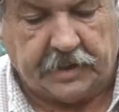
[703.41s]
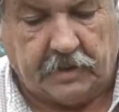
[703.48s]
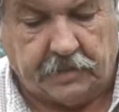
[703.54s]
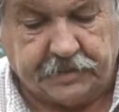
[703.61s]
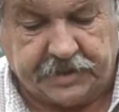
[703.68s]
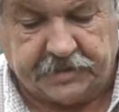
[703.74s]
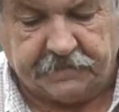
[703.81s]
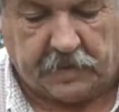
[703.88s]
I
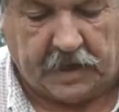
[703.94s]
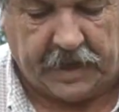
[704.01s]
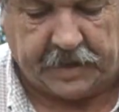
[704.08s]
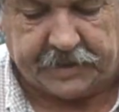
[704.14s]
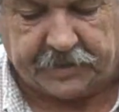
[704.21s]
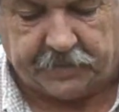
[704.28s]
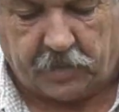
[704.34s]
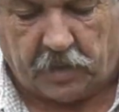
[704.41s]
want this plant
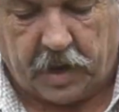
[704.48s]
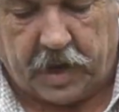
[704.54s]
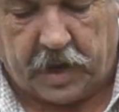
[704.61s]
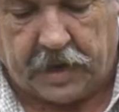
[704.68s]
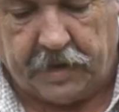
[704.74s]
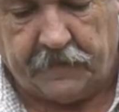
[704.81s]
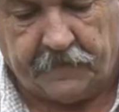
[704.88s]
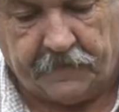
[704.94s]
to
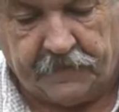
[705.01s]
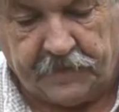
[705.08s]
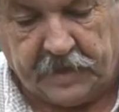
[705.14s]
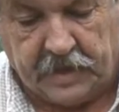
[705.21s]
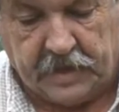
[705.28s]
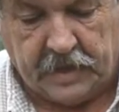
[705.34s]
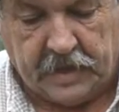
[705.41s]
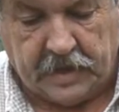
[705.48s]
spread.
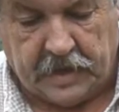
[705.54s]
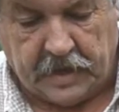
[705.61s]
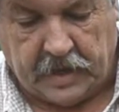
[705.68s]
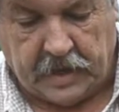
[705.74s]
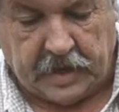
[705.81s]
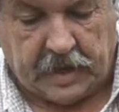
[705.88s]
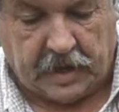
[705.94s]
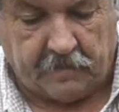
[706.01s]

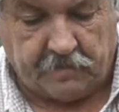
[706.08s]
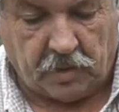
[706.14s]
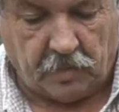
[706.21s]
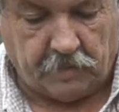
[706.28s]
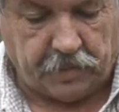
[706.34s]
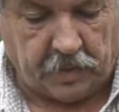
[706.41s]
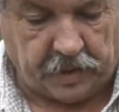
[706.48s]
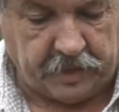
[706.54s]
And I'm
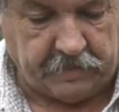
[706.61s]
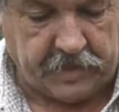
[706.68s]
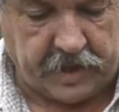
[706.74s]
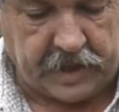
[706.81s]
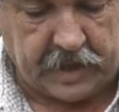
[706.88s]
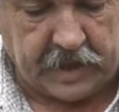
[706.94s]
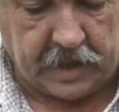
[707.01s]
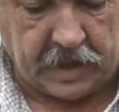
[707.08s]
going to pull him
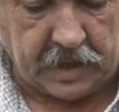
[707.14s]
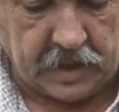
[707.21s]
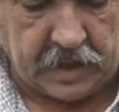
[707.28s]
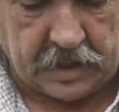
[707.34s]
in here